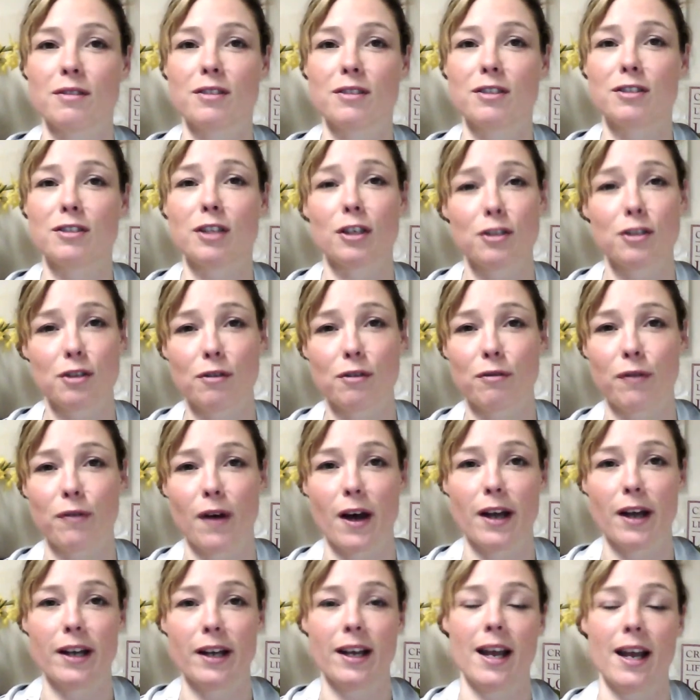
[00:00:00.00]
such good
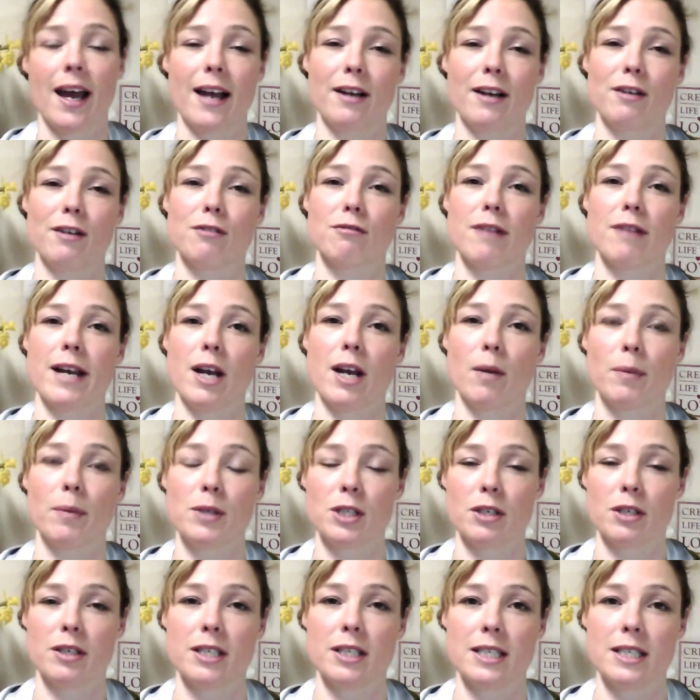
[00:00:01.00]
fun and great
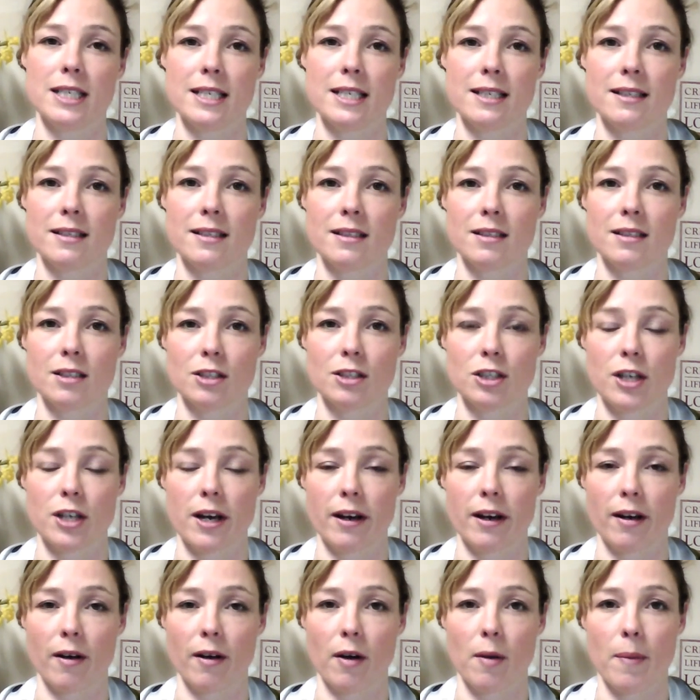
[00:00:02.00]
opportunities to
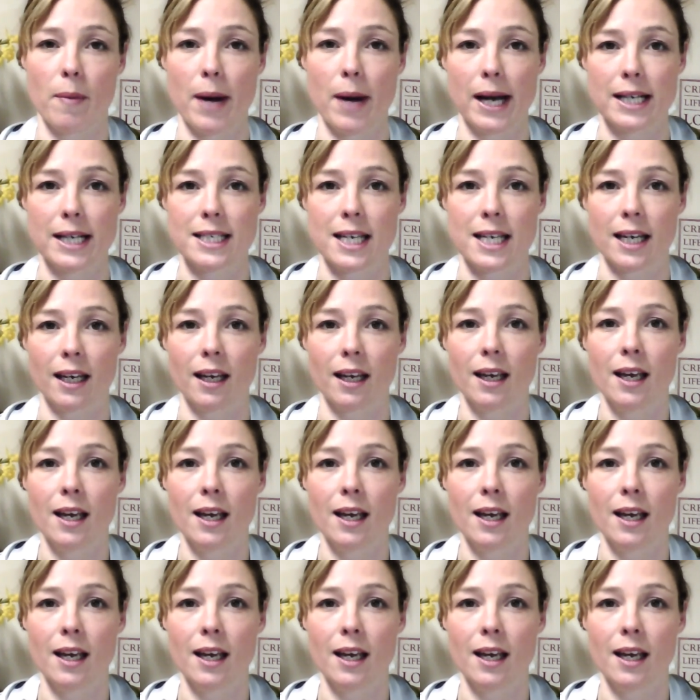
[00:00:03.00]
share chiropractic.